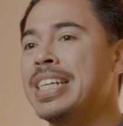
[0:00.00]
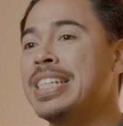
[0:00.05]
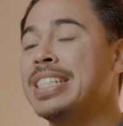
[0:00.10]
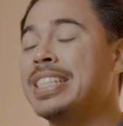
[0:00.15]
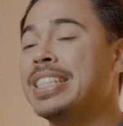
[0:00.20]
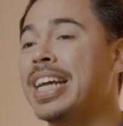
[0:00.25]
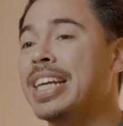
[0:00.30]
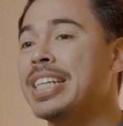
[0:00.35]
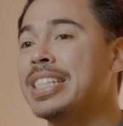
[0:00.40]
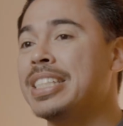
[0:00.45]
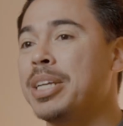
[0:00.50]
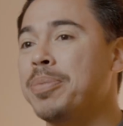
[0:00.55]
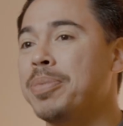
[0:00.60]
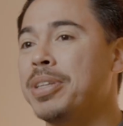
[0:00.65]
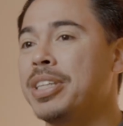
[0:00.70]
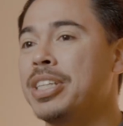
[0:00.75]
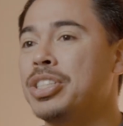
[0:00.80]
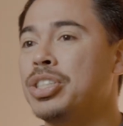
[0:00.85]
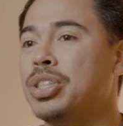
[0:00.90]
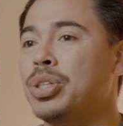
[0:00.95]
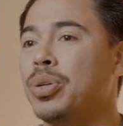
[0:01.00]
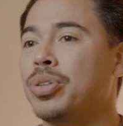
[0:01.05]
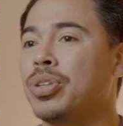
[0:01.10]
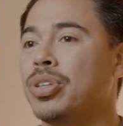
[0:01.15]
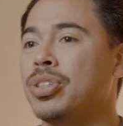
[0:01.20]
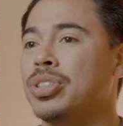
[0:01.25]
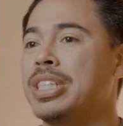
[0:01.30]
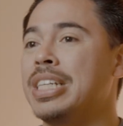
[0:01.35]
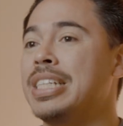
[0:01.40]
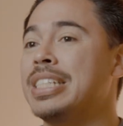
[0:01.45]
in 2 Timothy
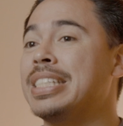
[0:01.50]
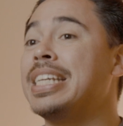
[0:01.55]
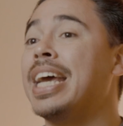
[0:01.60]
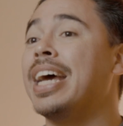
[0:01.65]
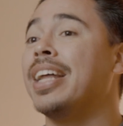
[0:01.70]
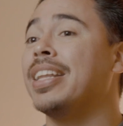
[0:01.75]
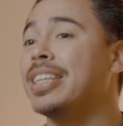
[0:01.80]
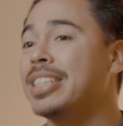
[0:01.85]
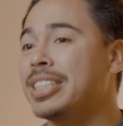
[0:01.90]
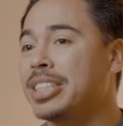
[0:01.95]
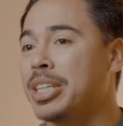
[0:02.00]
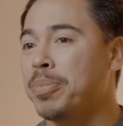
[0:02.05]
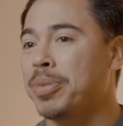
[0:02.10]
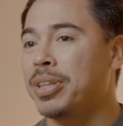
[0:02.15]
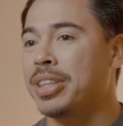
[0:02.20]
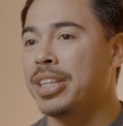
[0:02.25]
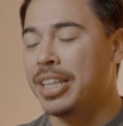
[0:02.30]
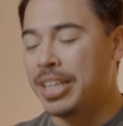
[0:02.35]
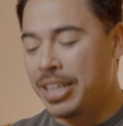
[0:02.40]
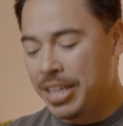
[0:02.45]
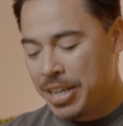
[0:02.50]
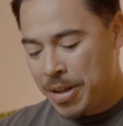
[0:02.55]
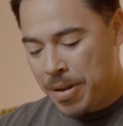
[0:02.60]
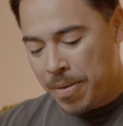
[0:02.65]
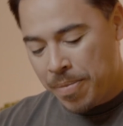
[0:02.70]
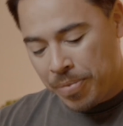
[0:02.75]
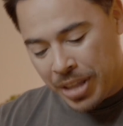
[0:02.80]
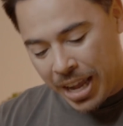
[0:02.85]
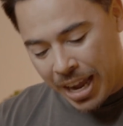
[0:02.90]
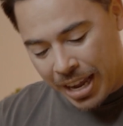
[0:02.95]
2:13, telling Timothy
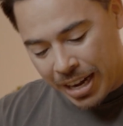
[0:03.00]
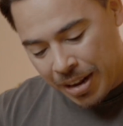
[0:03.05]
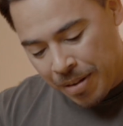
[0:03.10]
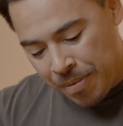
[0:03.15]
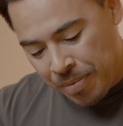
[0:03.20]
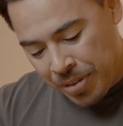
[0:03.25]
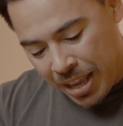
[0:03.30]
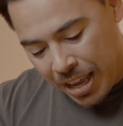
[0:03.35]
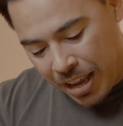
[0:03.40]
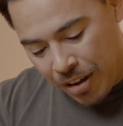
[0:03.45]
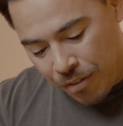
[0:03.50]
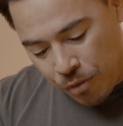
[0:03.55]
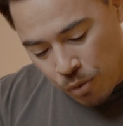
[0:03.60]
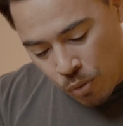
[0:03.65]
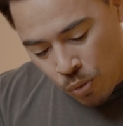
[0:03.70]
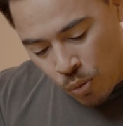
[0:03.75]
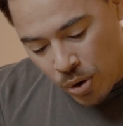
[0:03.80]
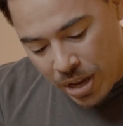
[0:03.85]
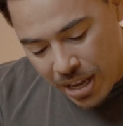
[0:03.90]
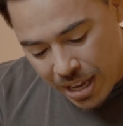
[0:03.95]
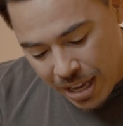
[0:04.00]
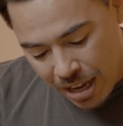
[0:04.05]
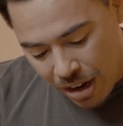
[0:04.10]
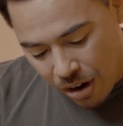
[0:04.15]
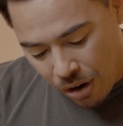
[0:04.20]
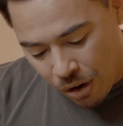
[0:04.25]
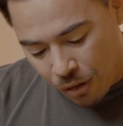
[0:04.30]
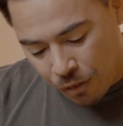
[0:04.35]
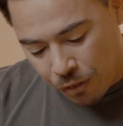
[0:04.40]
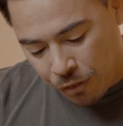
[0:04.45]
that if we
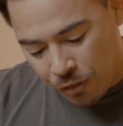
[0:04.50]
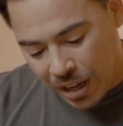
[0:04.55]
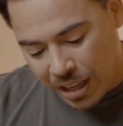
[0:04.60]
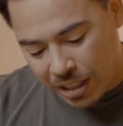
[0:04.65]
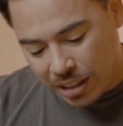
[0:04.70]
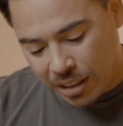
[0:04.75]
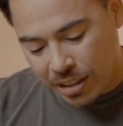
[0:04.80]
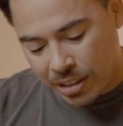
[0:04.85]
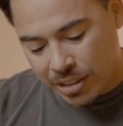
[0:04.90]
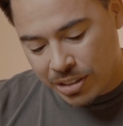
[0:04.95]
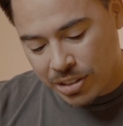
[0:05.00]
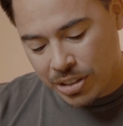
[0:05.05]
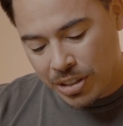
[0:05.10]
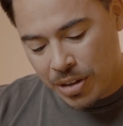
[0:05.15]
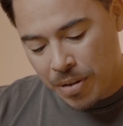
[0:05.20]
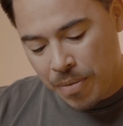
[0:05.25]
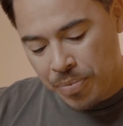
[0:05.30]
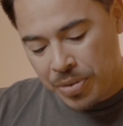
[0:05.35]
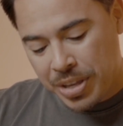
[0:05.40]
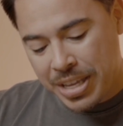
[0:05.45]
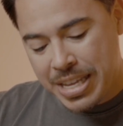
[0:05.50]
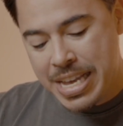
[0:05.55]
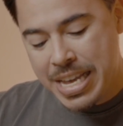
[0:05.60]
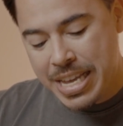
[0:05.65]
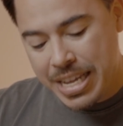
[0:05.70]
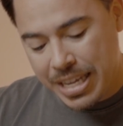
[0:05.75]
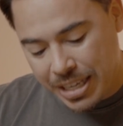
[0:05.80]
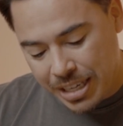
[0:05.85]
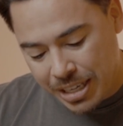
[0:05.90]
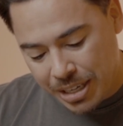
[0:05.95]
are faithless,
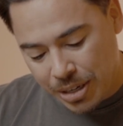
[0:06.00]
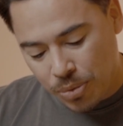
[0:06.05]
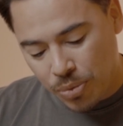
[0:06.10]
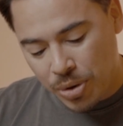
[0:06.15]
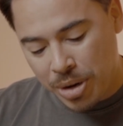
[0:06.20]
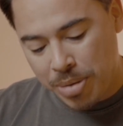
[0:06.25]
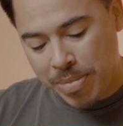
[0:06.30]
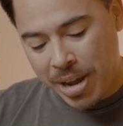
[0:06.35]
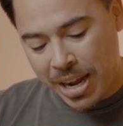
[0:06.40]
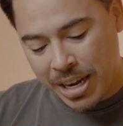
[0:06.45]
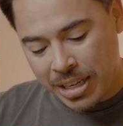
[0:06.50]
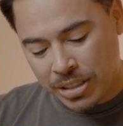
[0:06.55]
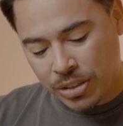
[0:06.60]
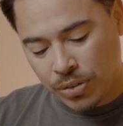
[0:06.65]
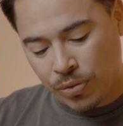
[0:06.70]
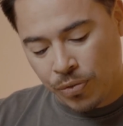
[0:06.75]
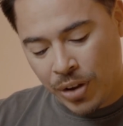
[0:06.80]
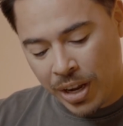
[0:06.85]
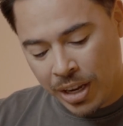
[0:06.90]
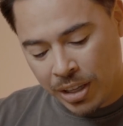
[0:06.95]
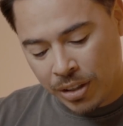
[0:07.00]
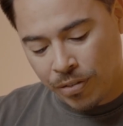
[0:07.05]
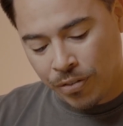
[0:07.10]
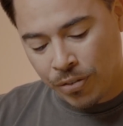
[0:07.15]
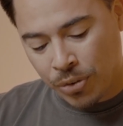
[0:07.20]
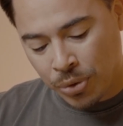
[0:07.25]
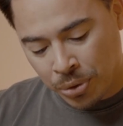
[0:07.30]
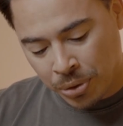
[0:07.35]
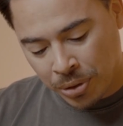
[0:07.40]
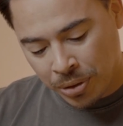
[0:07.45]
he remains
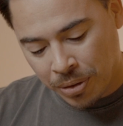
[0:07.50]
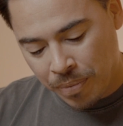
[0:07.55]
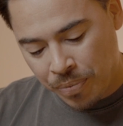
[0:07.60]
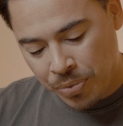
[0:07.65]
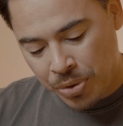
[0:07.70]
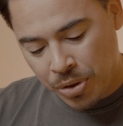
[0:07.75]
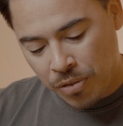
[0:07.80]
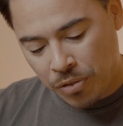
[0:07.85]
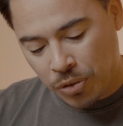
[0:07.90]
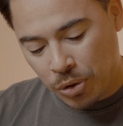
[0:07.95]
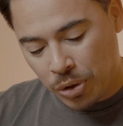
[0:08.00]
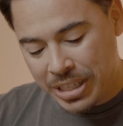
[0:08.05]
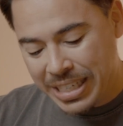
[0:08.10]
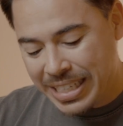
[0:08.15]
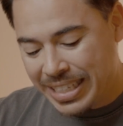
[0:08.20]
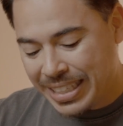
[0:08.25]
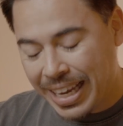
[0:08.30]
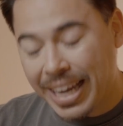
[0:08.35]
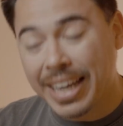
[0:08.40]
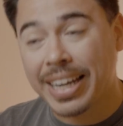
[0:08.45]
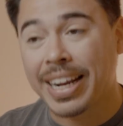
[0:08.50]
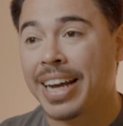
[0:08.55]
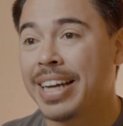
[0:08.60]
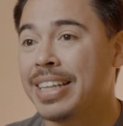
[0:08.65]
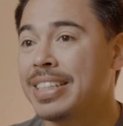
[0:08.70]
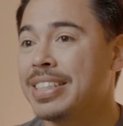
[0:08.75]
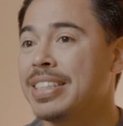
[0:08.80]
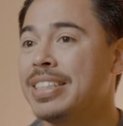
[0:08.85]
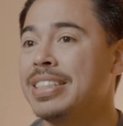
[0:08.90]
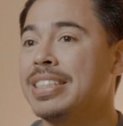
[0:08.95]
faithful, for he
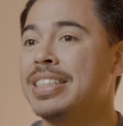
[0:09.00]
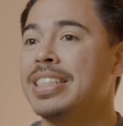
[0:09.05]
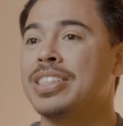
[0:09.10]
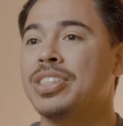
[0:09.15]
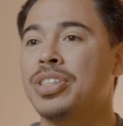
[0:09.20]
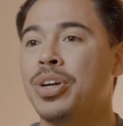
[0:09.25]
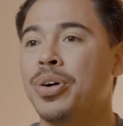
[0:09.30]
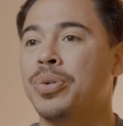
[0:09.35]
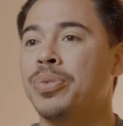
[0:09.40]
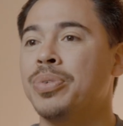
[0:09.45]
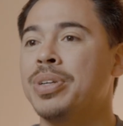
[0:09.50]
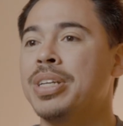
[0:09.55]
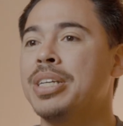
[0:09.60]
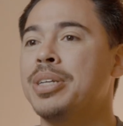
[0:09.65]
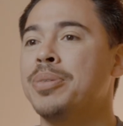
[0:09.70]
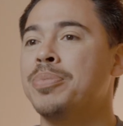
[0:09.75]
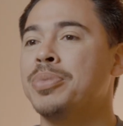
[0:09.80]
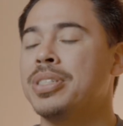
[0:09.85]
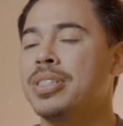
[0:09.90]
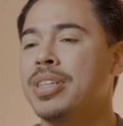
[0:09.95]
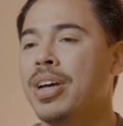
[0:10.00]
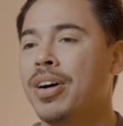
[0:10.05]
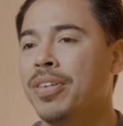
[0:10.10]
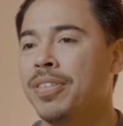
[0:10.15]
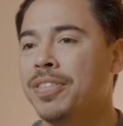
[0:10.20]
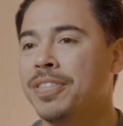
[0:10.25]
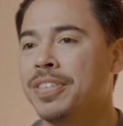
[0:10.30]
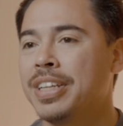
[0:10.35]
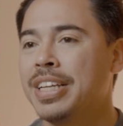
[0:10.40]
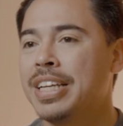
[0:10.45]
cannot disown
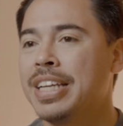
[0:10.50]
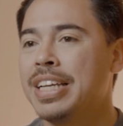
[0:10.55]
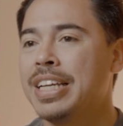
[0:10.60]
himself.